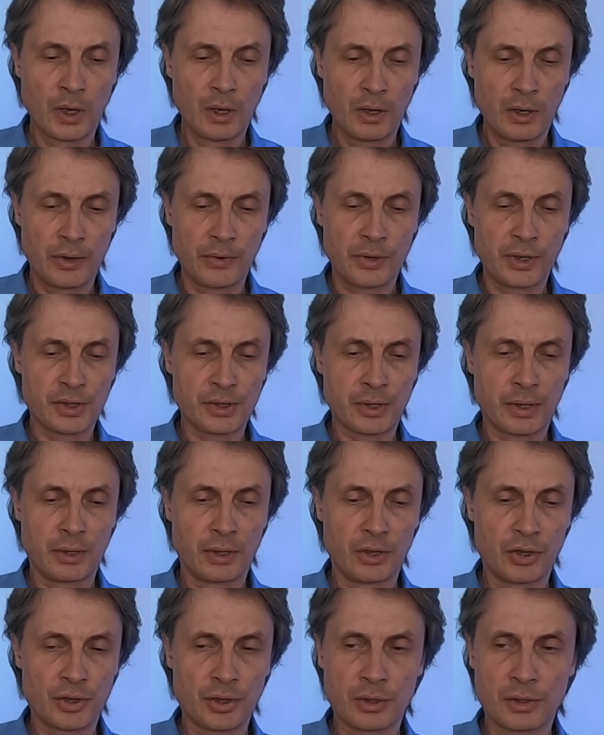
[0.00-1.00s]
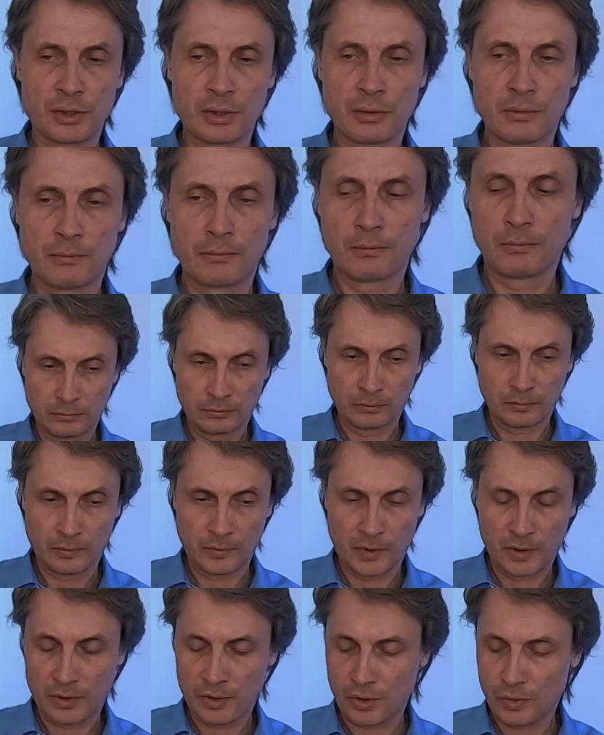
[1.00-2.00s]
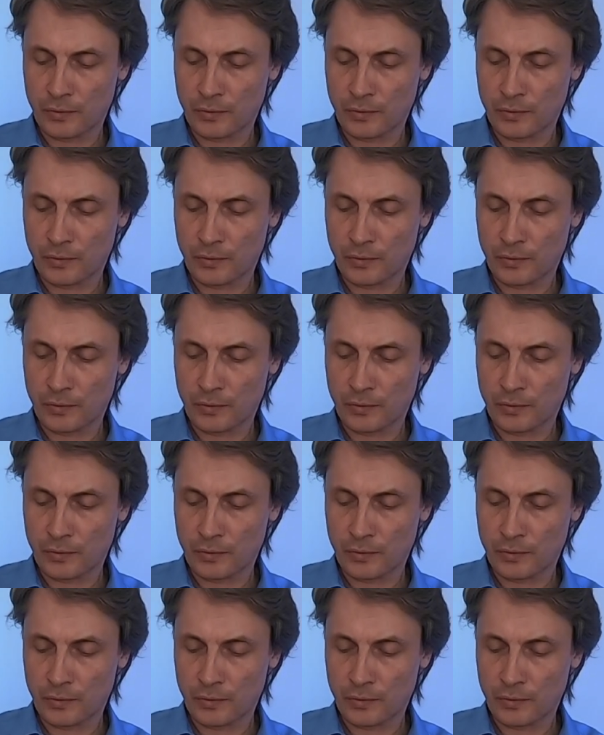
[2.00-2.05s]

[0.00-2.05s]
in these conditions. So